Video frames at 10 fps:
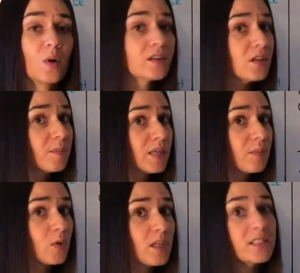whether it
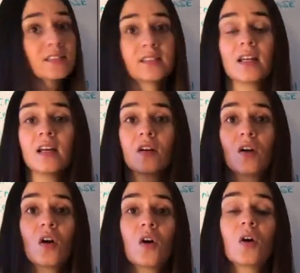be more acidic
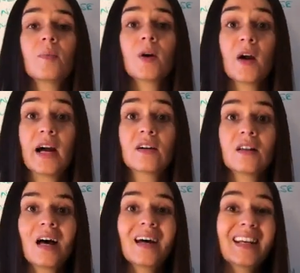or more
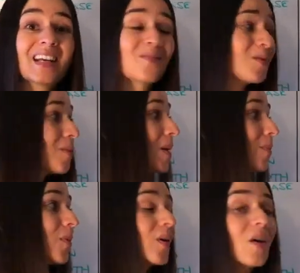alkalotic, and
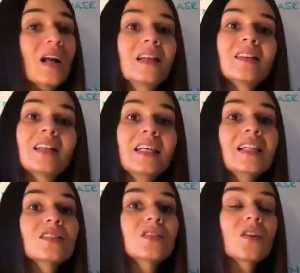remember,
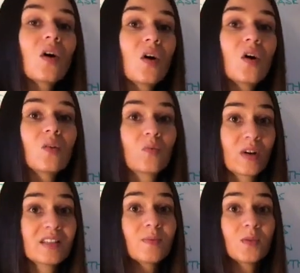these are all
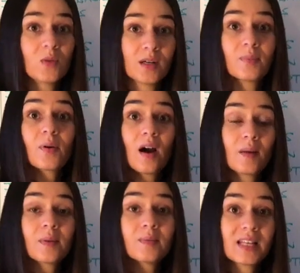respiratory
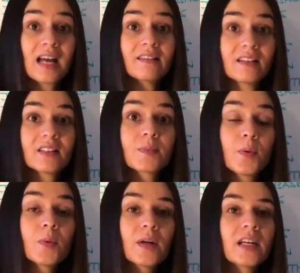problems at this
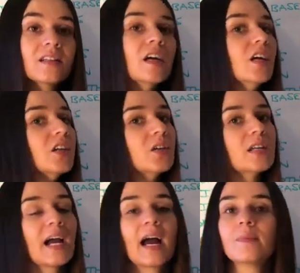point, you
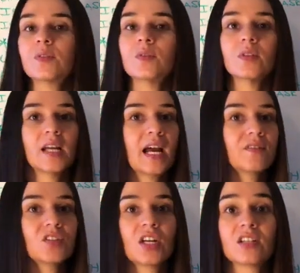can absolutely
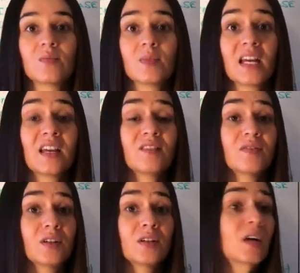have a change in
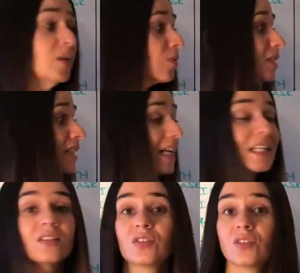behavior
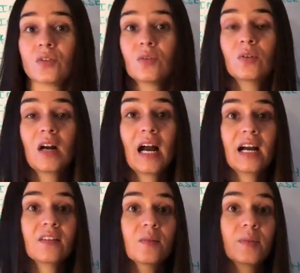related to
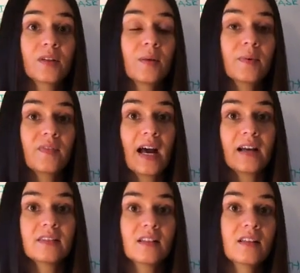either buildup of
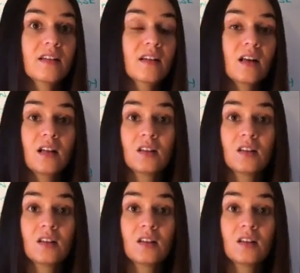acid,